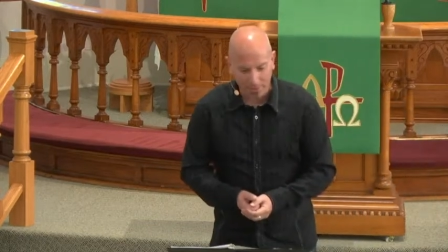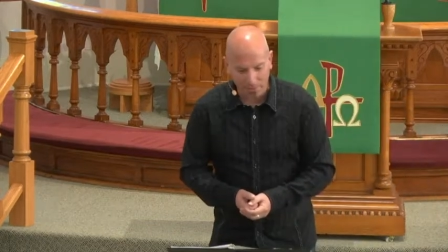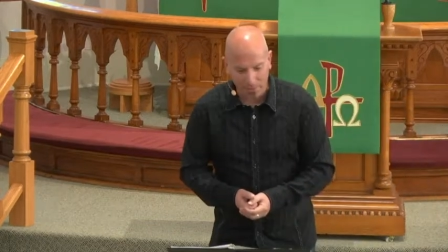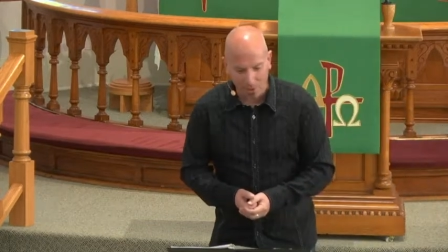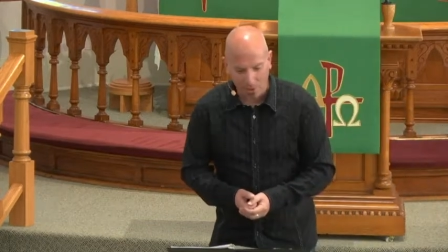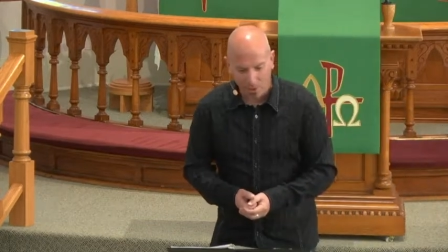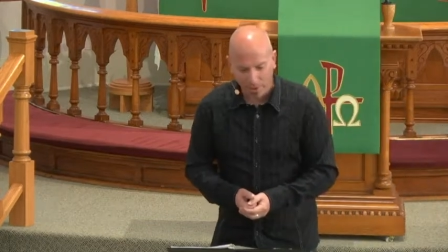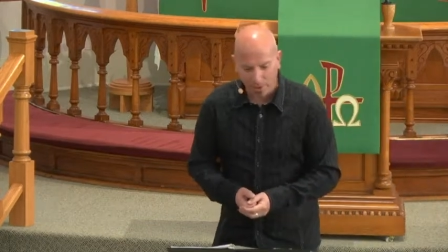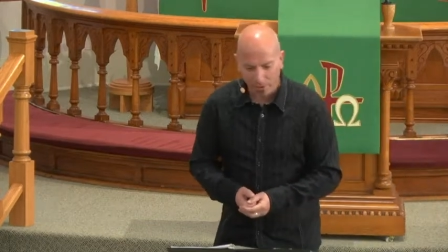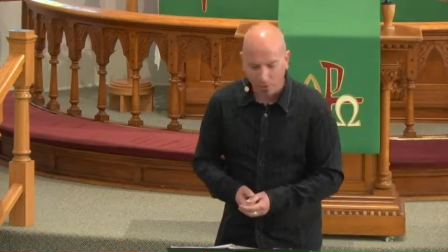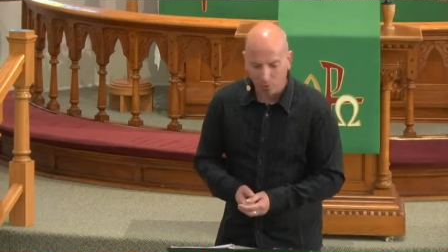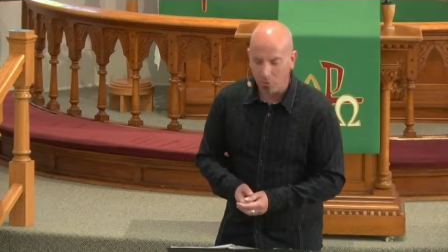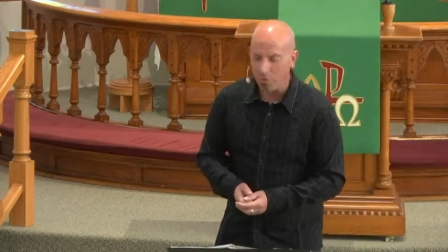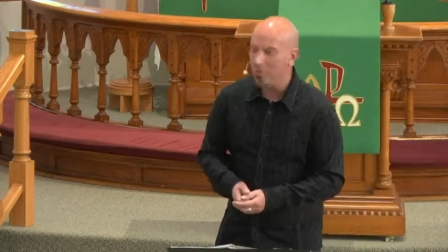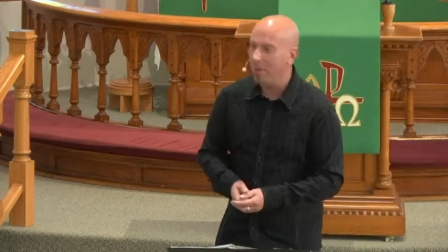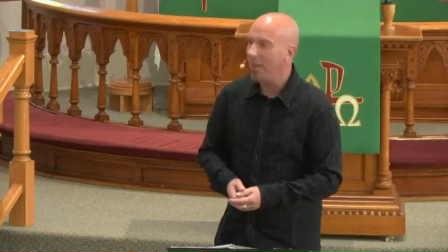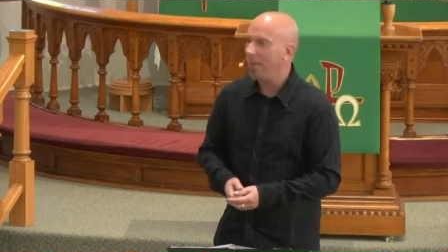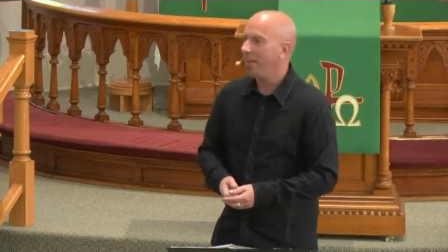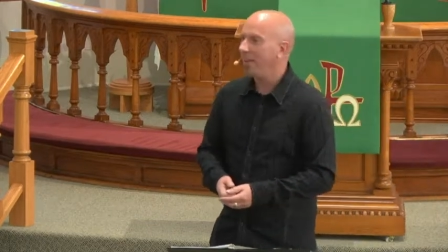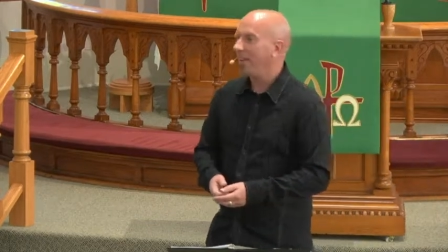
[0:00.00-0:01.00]
of course, would
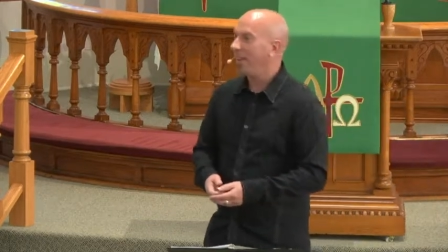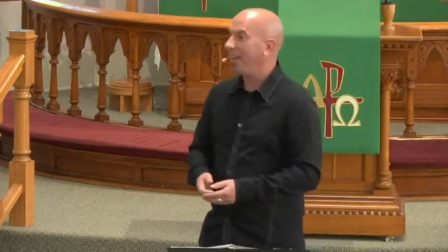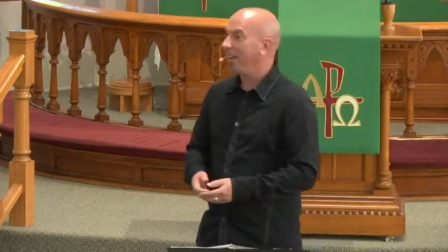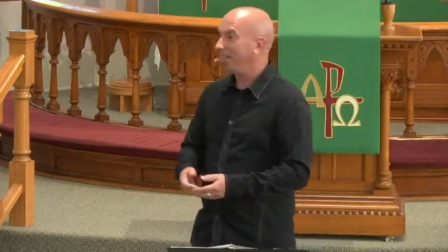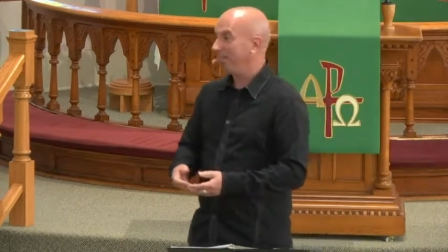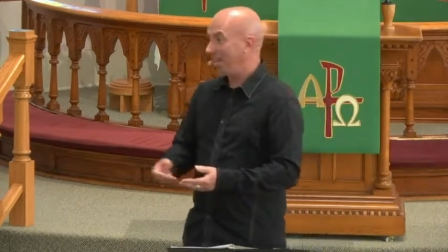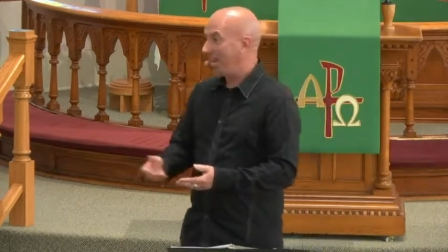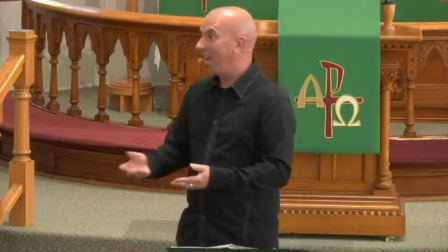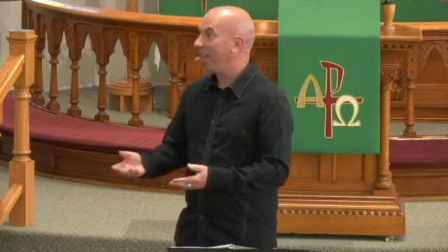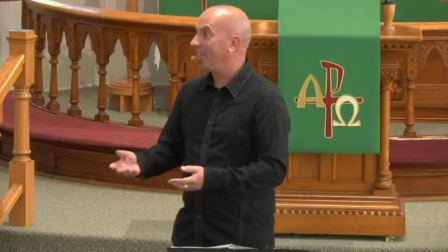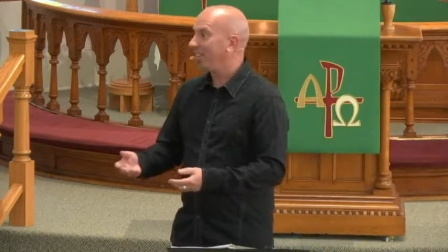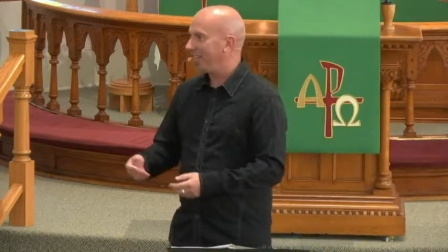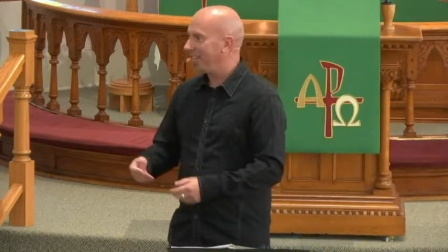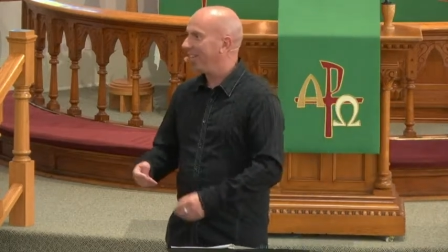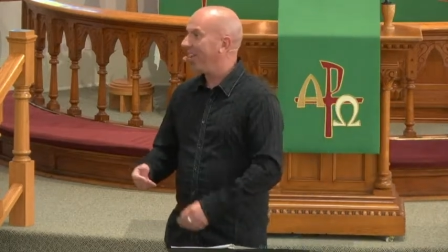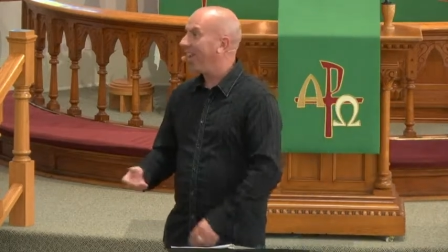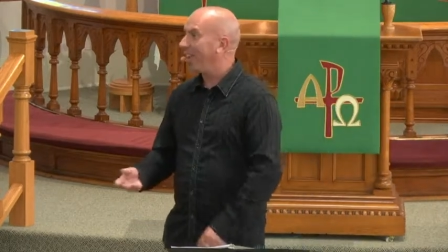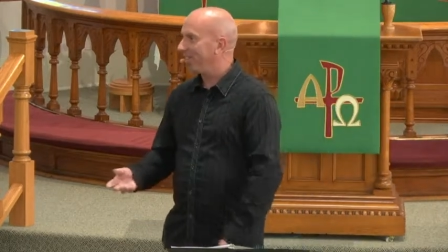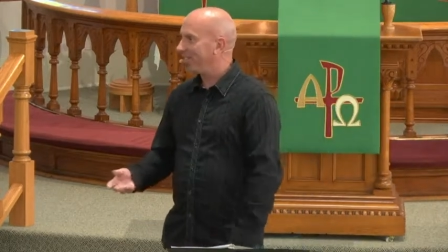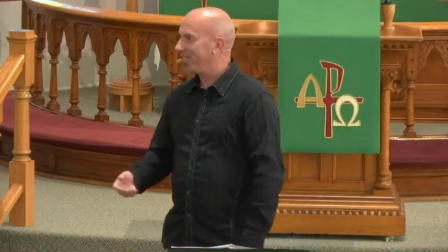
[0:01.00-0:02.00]
be, Exactly,
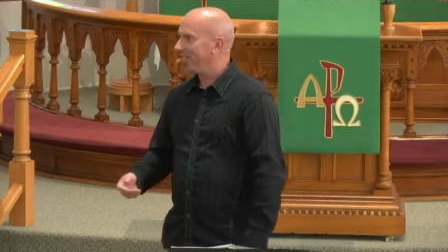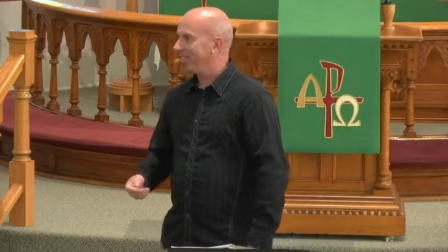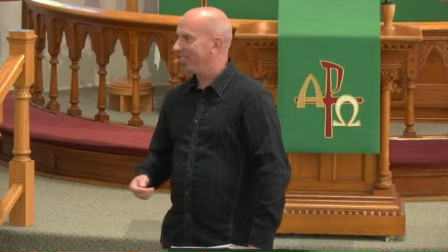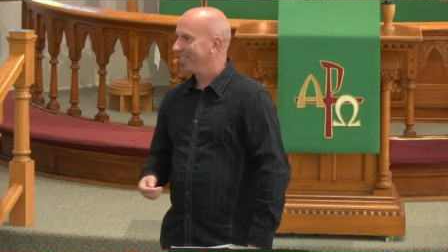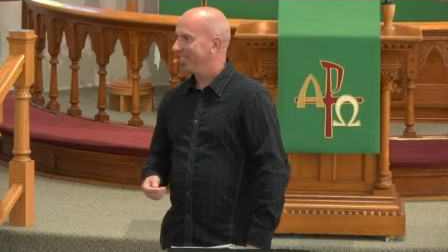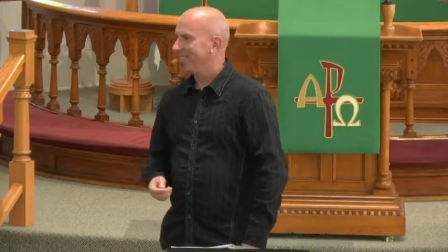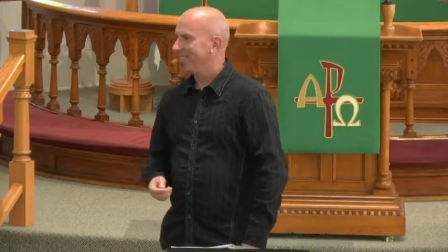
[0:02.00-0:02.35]
yes.